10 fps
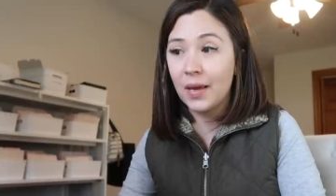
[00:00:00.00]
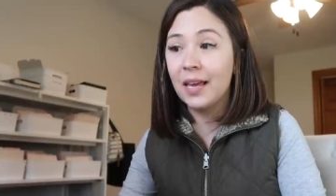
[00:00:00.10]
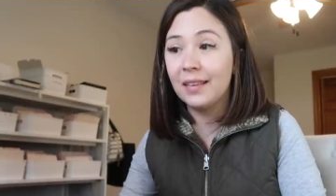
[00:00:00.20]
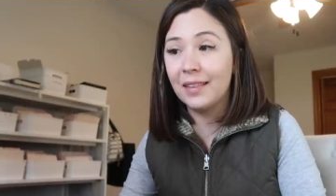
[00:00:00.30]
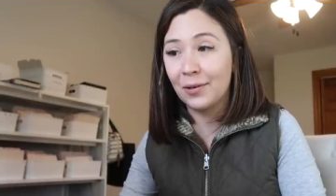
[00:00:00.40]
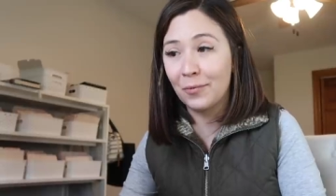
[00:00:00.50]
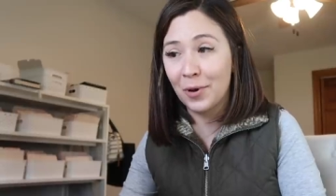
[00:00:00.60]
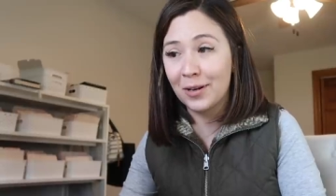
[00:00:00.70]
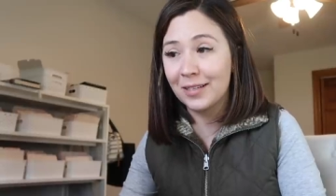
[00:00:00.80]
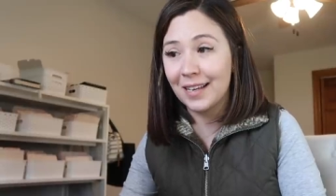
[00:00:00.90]
there
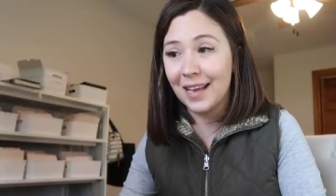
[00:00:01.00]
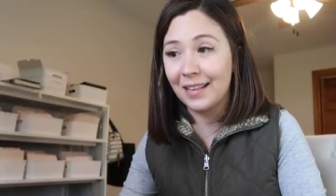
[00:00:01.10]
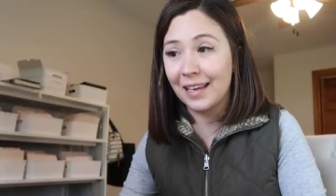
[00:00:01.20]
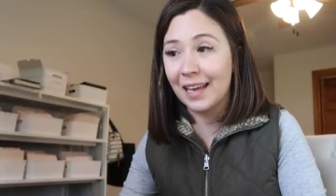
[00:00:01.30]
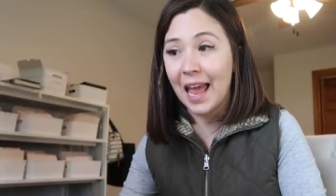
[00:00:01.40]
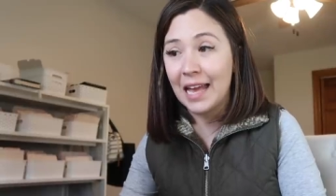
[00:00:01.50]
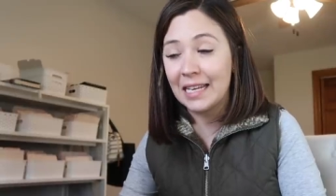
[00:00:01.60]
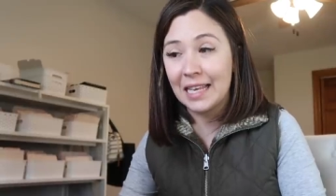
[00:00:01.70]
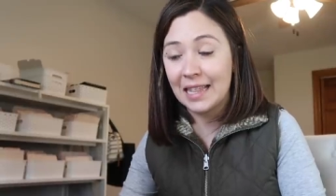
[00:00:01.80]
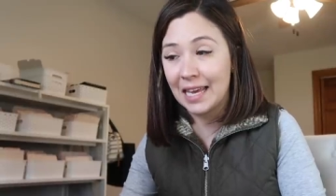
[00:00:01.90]
weren't like
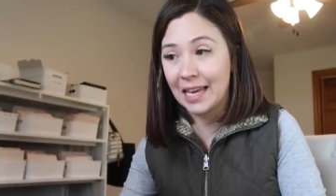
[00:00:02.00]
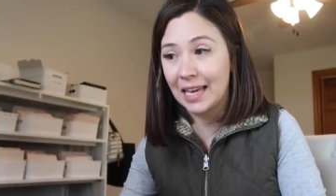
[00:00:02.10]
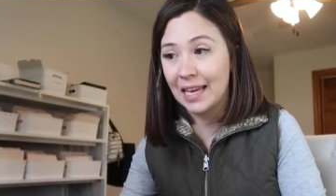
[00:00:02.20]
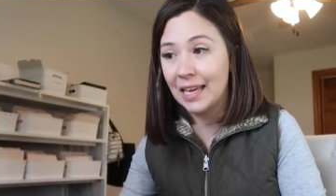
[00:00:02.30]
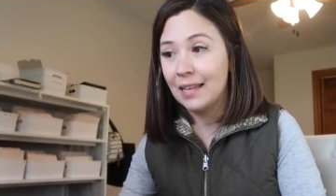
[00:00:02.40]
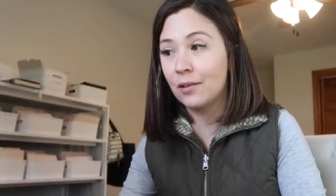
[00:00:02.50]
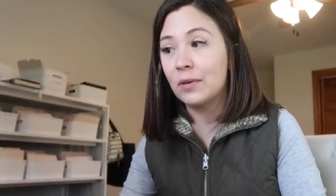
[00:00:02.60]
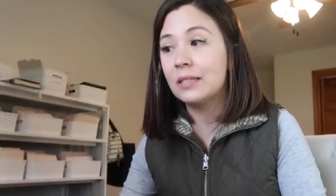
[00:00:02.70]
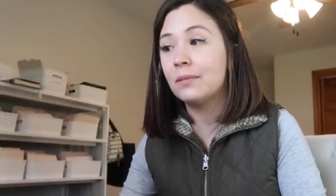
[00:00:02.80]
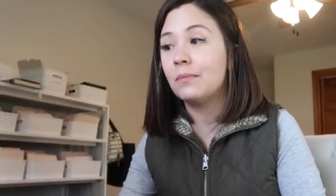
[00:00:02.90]
anything, there
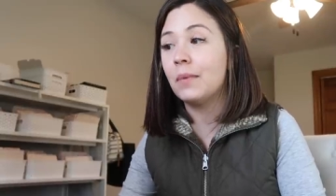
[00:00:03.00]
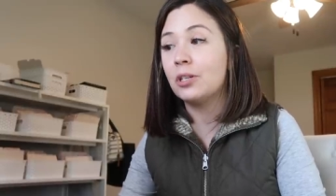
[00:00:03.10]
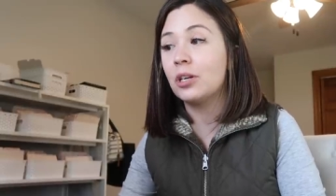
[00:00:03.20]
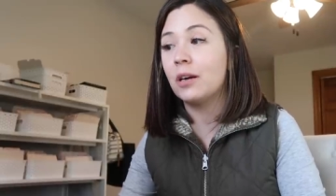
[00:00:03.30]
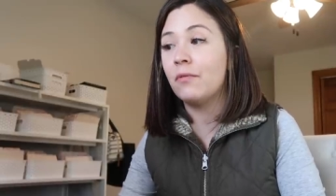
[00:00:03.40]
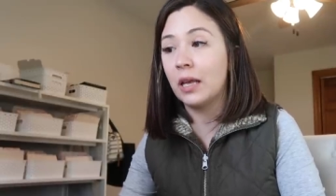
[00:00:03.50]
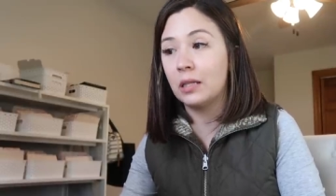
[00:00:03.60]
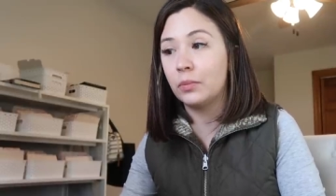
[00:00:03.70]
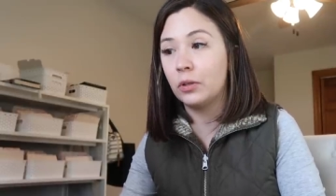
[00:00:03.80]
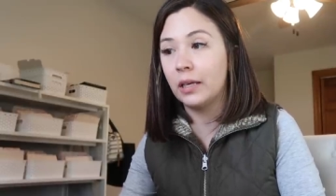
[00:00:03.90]
wasn't much
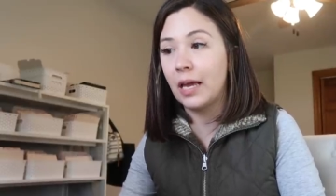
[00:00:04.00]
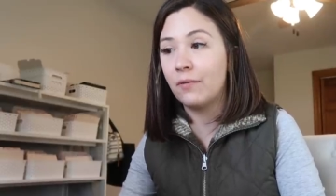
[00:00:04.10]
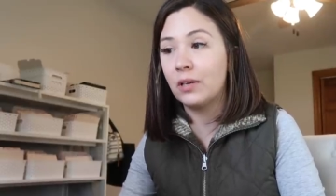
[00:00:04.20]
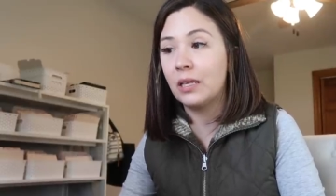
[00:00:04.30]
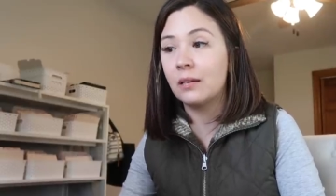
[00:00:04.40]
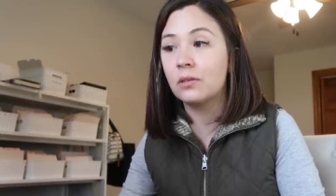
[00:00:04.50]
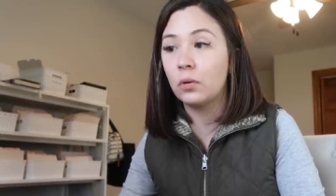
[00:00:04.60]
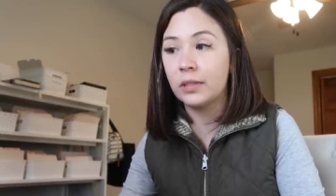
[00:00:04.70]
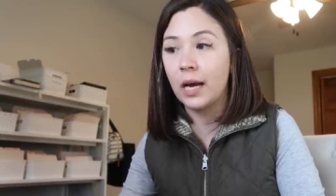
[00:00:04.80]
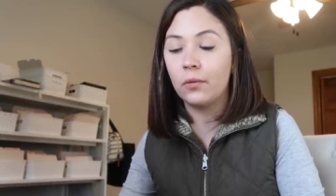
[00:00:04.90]
available. Like everything is
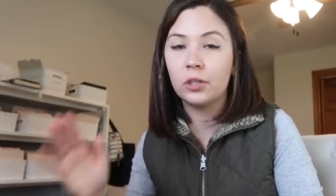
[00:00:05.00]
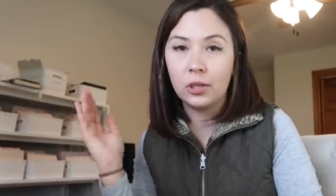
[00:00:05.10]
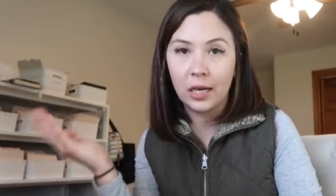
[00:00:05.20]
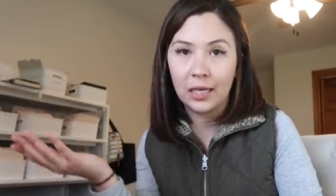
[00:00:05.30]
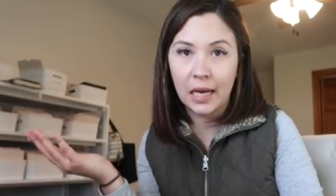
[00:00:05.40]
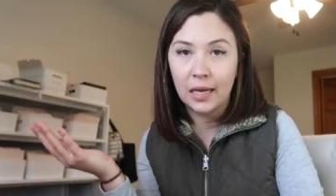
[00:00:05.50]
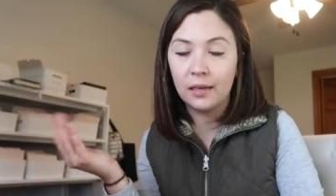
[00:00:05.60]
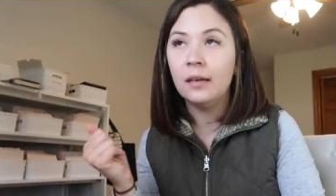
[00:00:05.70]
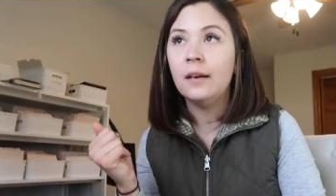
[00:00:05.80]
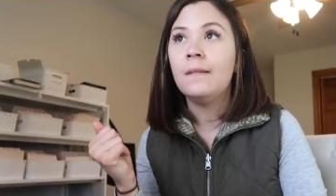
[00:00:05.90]
sold out, which I get.
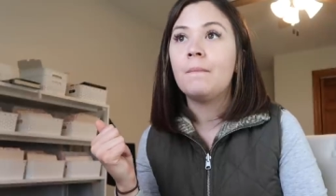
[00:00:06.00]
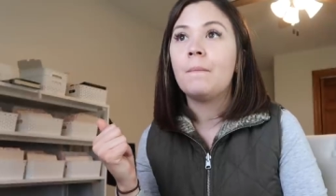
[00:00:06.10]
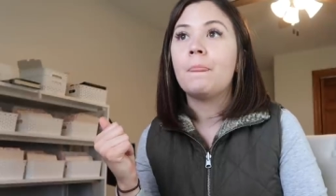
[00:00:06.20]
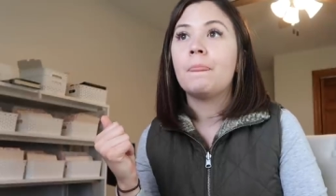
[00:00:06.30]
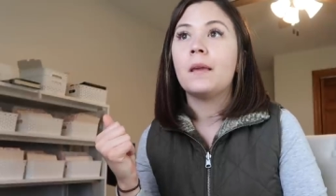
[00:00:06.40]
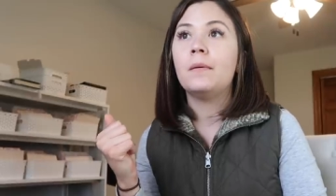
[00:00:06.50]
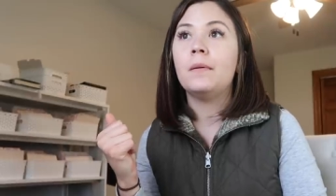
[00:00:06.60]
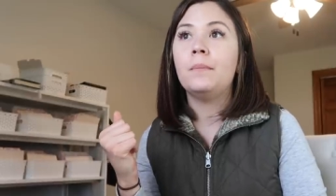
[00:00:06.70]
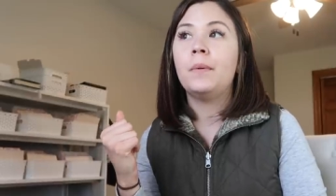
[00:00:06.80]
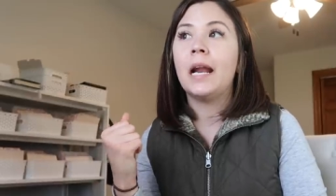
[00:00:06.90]

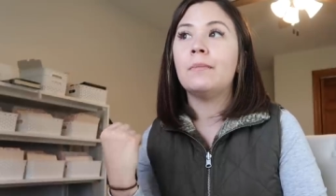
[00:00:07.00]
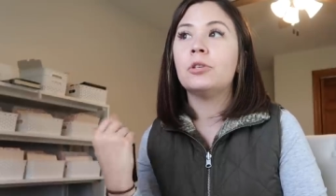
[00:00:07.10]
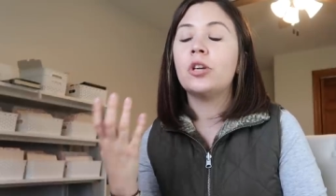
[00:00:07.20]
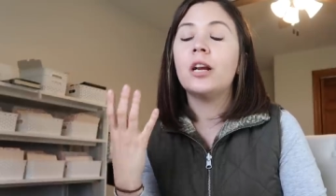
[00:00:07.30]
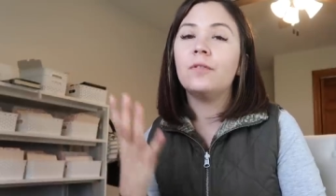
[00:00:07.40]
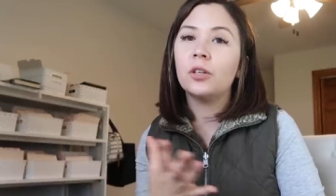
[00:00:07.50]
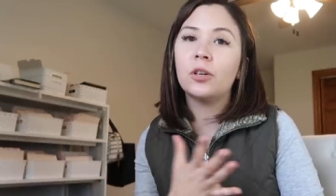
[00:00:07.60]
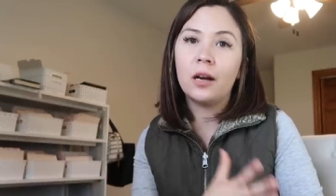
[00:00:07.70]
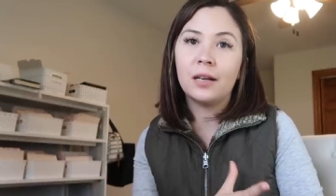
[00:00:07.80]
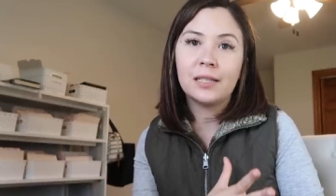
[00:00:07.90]
But I'm just trying to figure
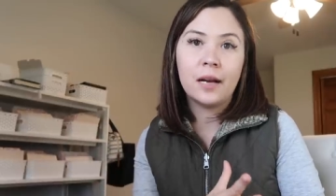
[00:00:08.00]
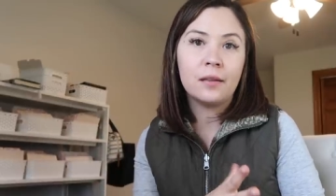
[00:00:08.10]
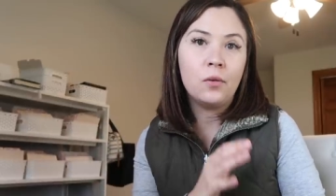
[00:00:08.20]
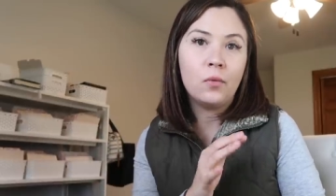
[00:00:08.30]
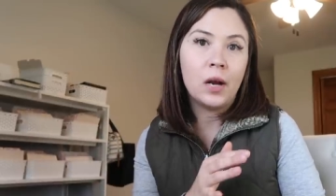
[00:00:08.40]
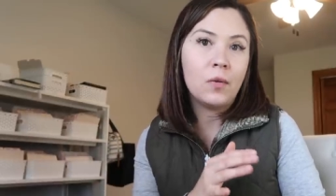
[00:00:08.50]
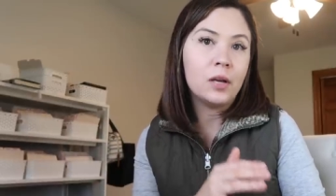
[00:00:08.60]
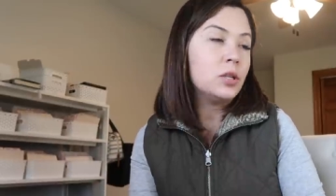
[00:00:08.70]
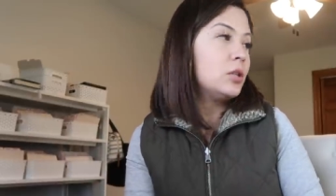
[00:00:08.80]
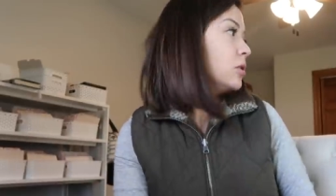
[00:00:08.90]
out exactly what I
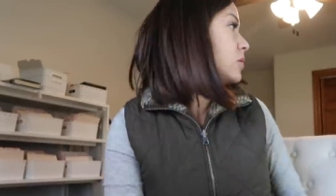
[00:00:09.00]
want to do.